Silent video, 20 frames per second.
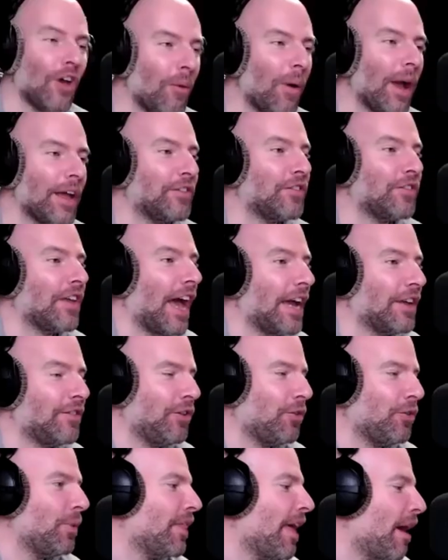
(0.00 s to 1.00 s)
So
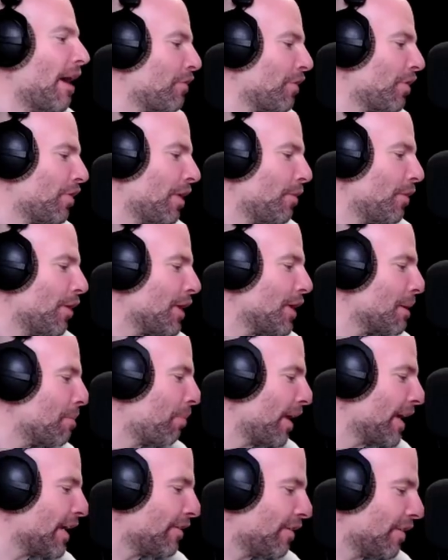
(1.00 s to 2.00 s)
excited with everything that you
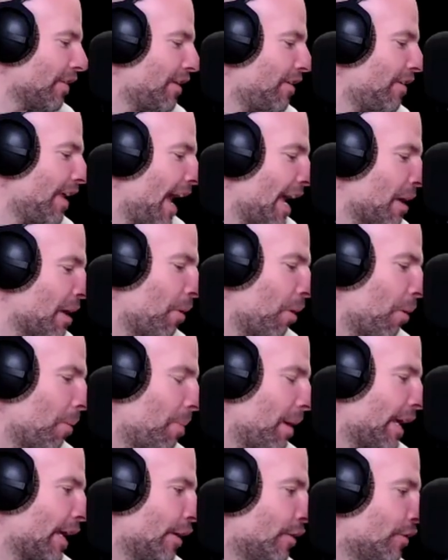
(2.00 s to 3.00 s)
bring to the table
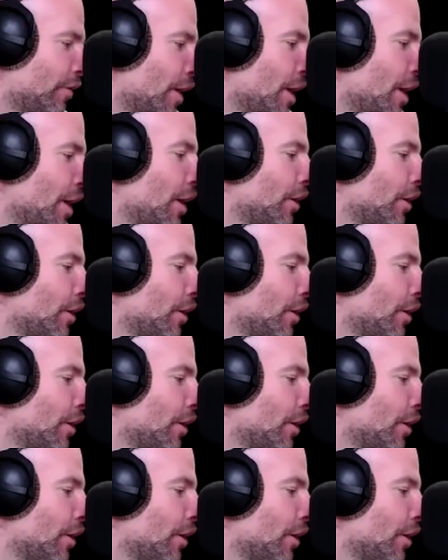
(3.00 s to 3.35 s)
because,